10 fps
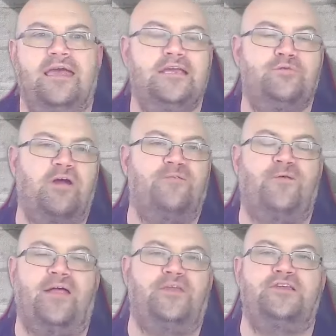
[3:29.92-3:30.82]
His wife
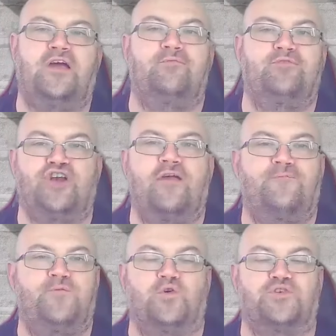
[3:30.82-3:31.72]
at the time,
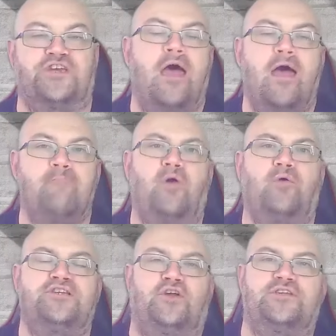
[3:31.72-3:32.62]
Charlotte Fawcett,
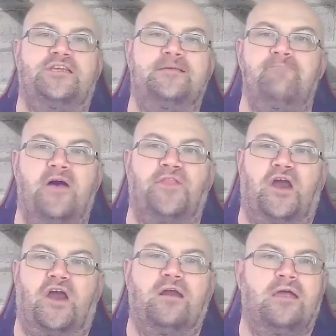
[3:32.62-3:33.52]
Boris Johnson's
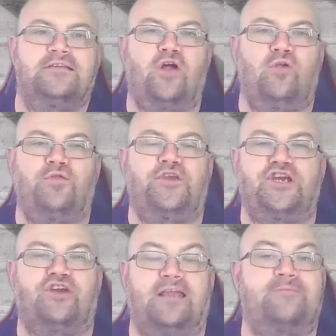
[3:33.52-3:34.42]
mother, told the
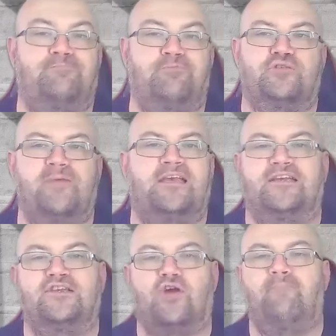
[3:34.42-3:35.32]
journalist Bruce
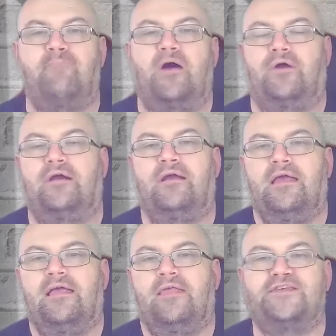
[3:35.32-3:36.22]
mentioned, Tom Bauer,
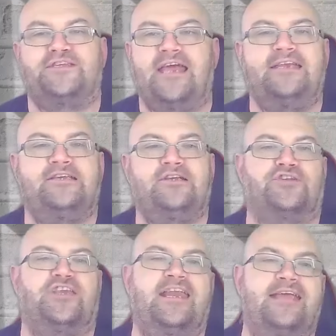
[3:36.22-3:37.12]
that Stanley
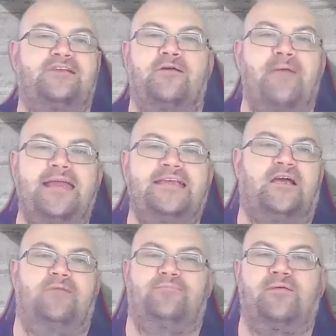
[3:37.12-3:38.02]
Johnson had hit her many
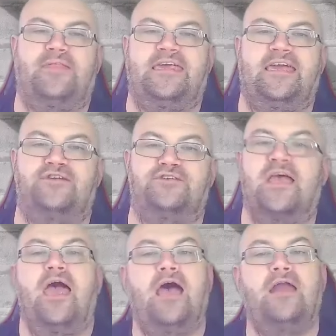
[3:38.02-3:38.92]
times over the years,
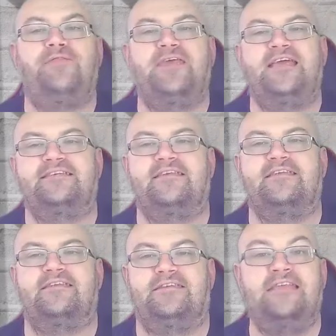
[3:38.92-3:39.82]
and of the
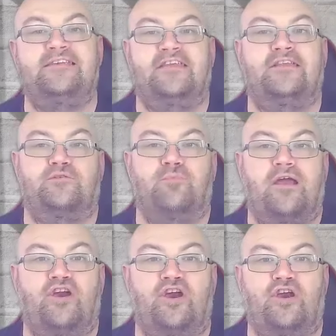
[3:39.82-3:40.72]
incidents
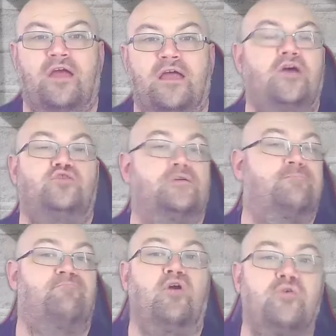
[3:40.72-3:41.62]
where her nose was
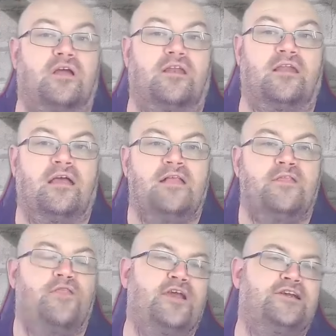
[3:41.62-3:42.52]
broken,
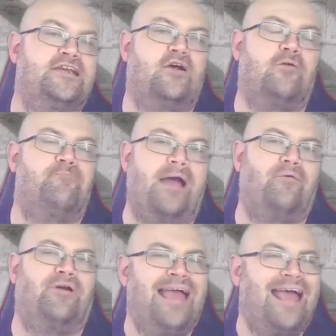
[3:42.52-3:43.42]
the thing she told
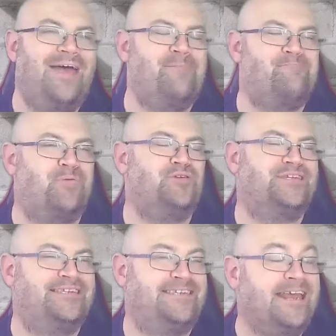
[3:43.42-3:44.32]
Bauer, and that
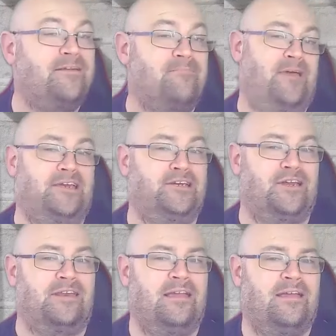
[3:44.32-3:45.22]
Bruce didn't
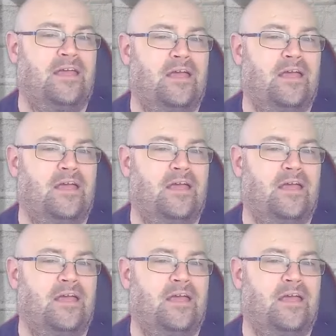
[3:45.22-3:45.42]
mention,